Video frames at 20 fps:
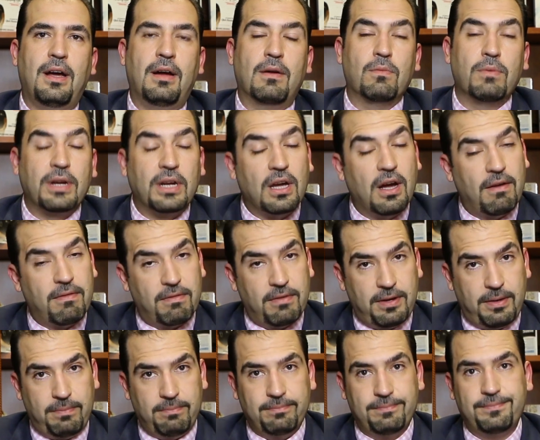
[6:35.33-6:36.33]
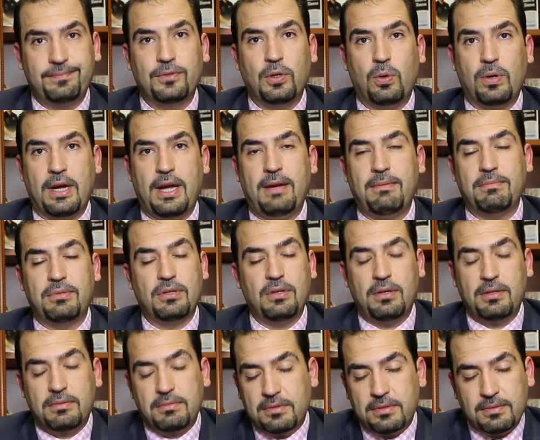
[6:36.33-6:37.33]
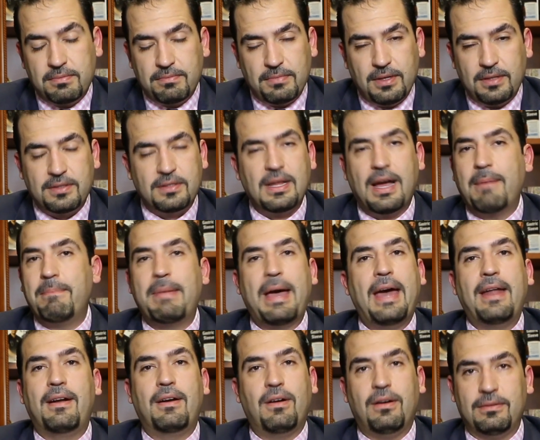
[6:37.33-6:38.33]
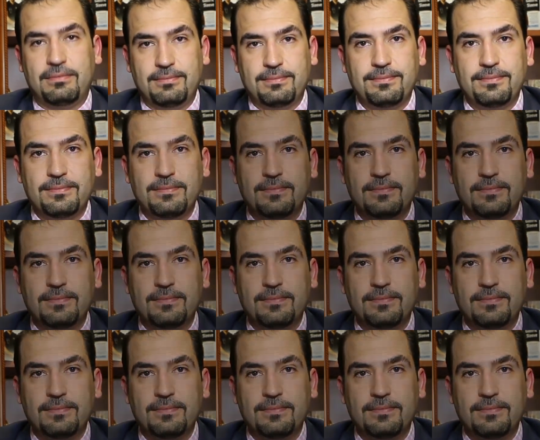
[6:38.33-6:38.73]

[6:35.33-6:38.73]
recovery. Okay, so it's not bad at all.